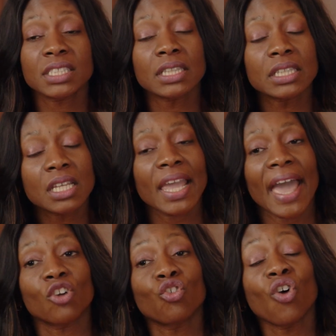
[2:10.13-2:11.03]
to look
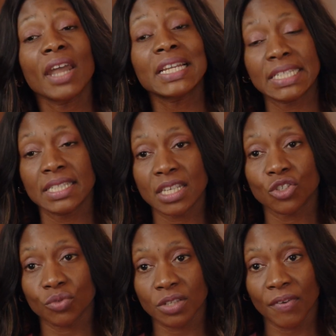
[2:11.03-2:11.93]
at chronic
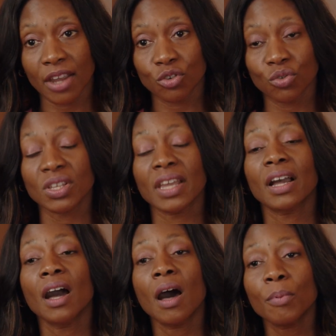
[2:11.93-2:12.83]
disease risk factors
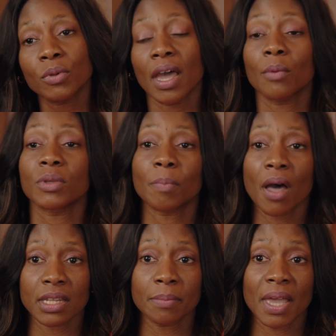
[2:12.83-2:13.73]
and couple that with
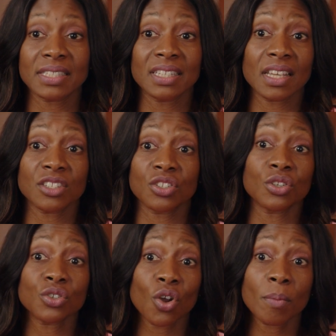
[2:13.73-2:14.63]
body mass index to
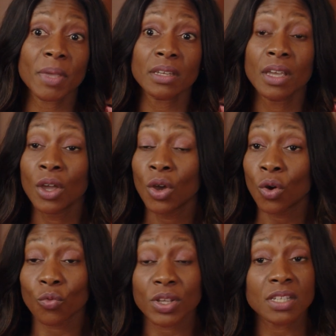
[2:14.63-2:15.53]
determine
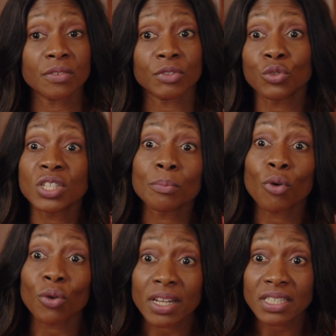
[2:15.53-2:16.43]
risk of losing
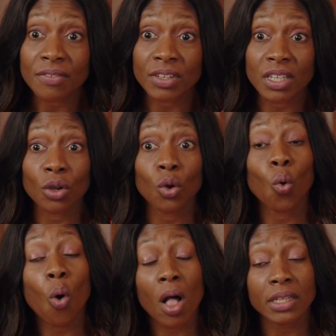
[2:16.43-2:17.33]
productivity or
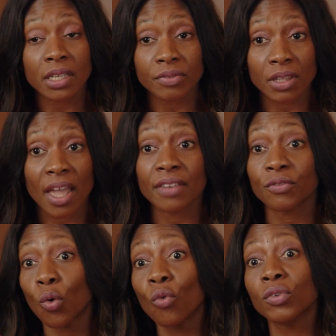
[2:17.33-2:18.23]
quality of
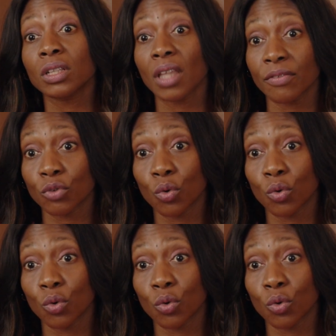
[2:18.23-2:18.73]
life over the life